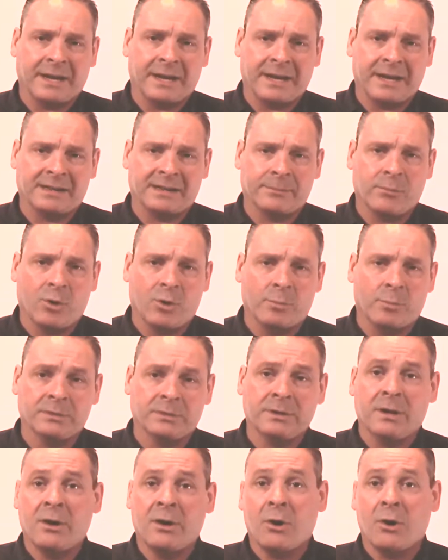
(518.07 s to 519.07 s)
at the
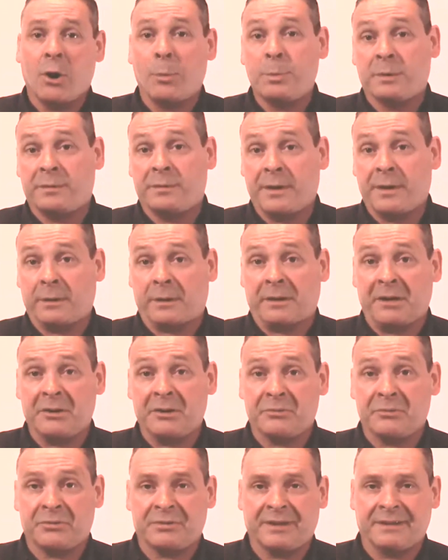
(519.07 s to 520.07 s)
moment. Hope you found that
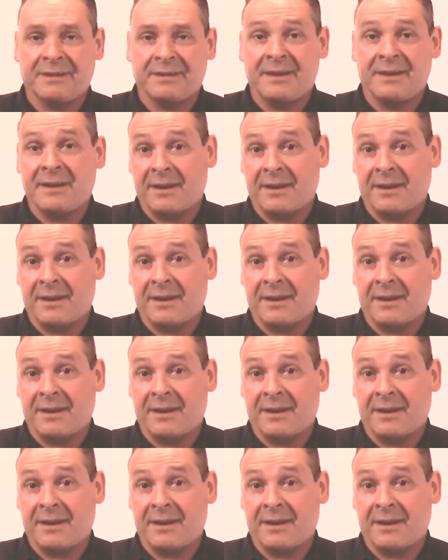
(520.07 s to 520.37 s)
interesting.